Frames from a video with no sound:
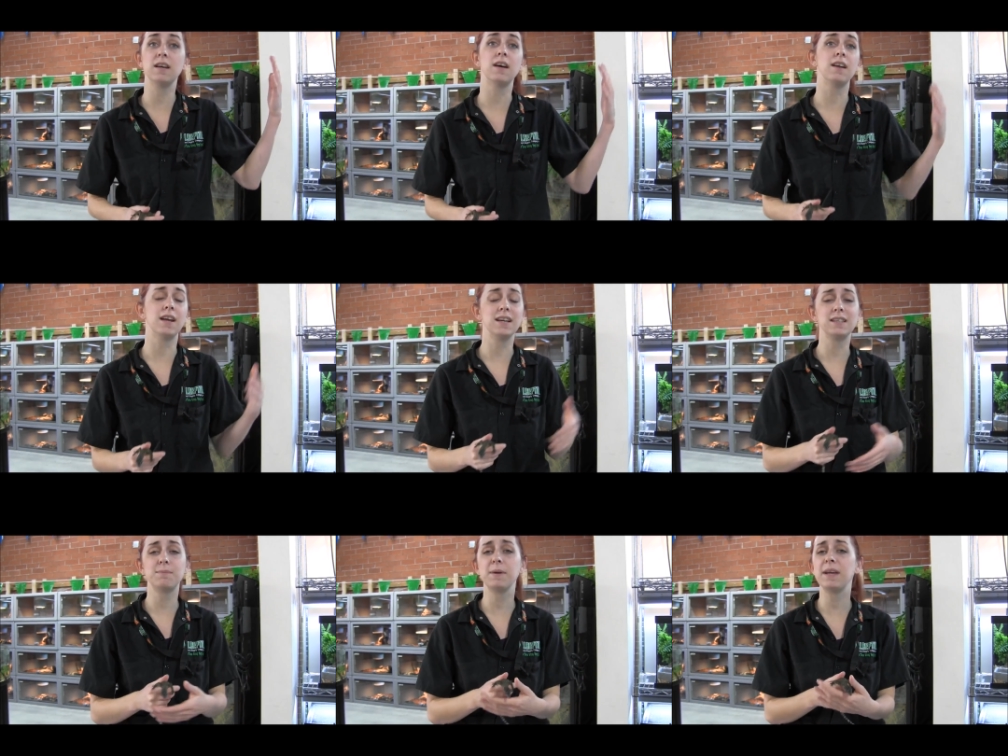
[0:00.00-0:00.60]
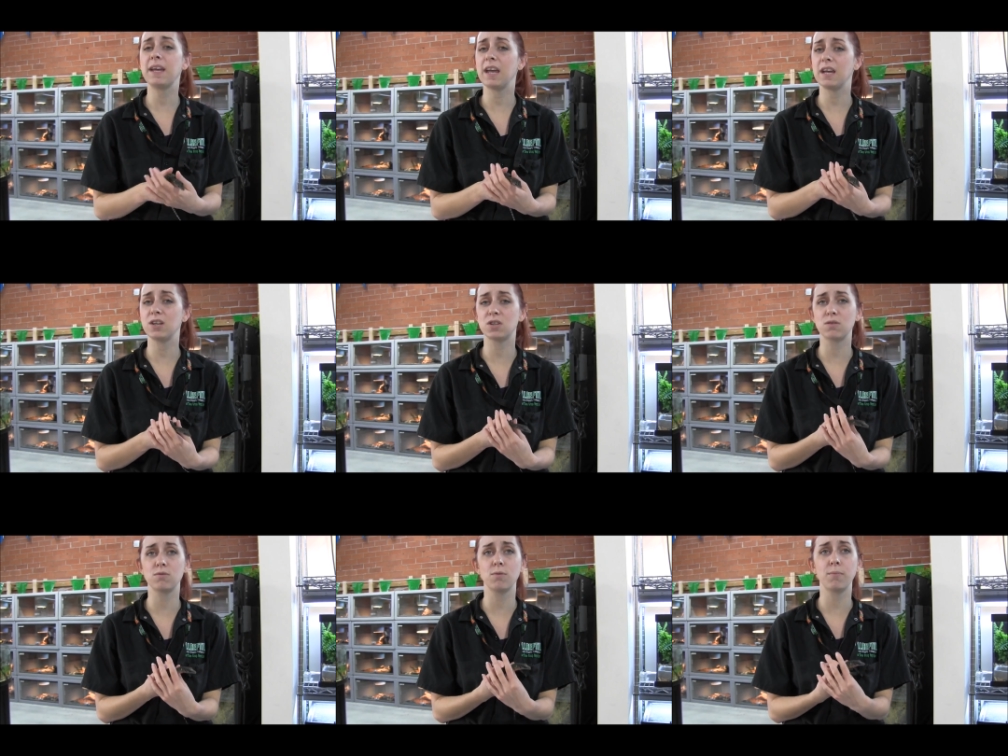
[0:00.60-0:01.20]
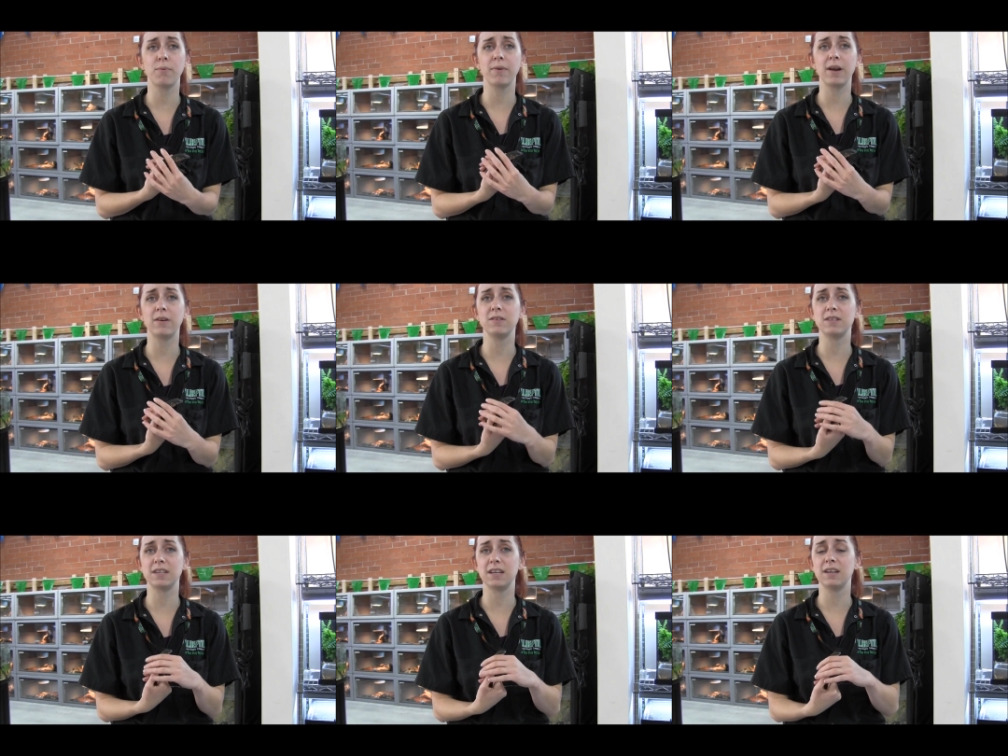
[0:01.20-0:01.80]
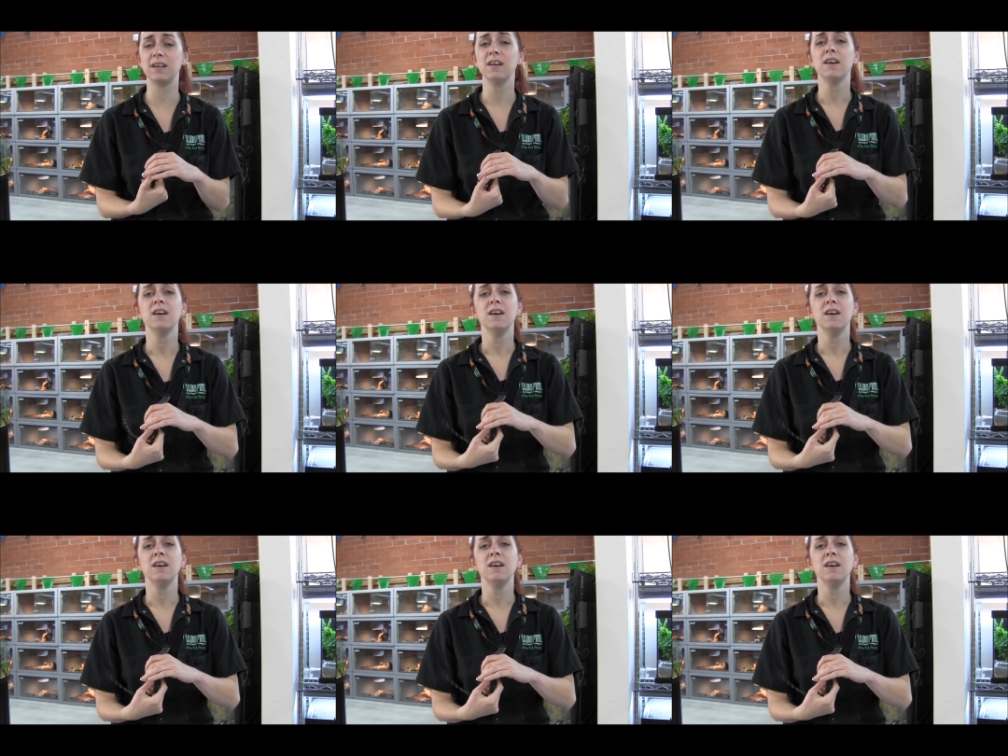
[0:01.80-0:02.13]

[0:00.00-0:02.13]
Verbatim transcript: a nice big cage to roam around in,